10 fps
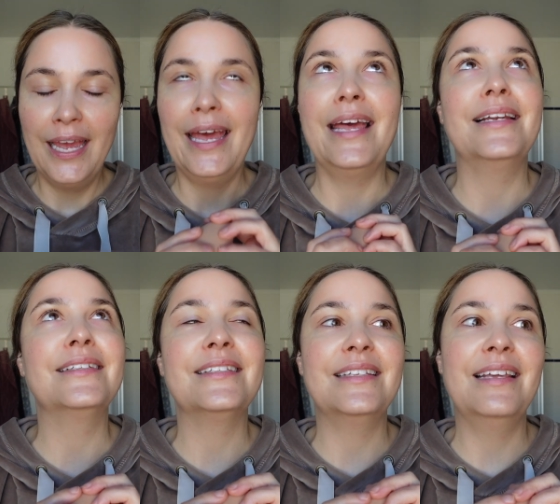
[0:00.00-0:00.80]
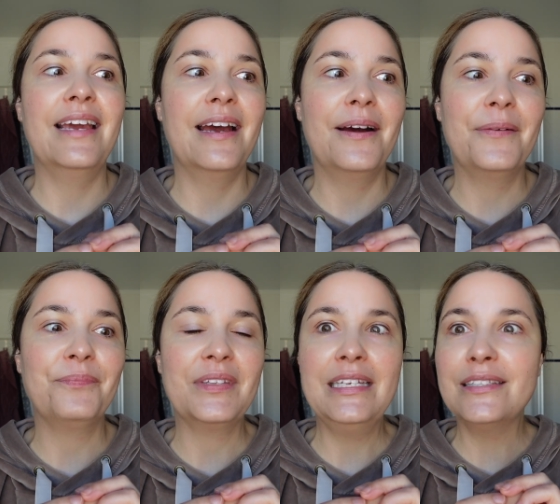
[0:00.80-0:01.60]
And their
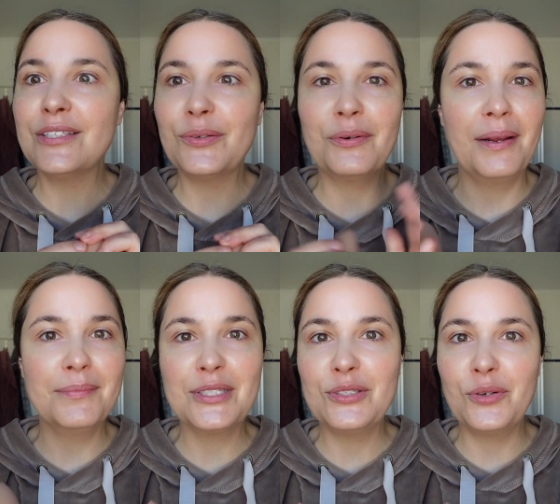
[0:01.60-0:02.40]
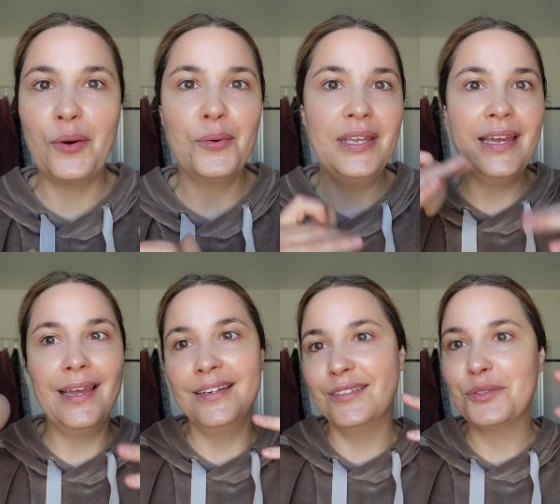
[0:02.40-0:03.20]
Instagram story
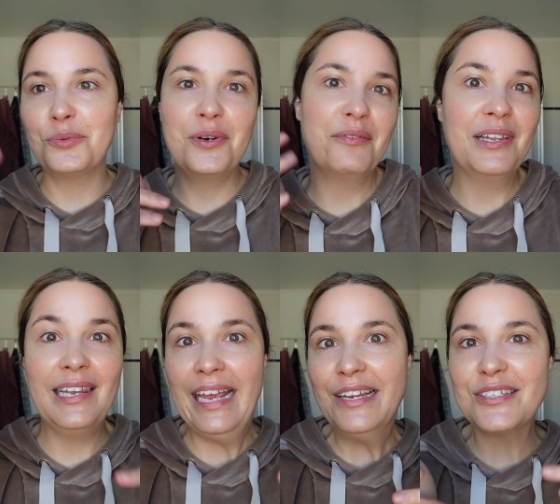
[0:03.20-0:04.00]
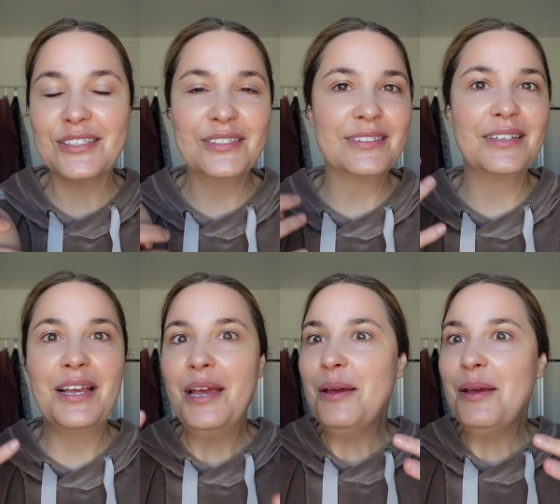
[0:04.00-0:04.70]
and revelation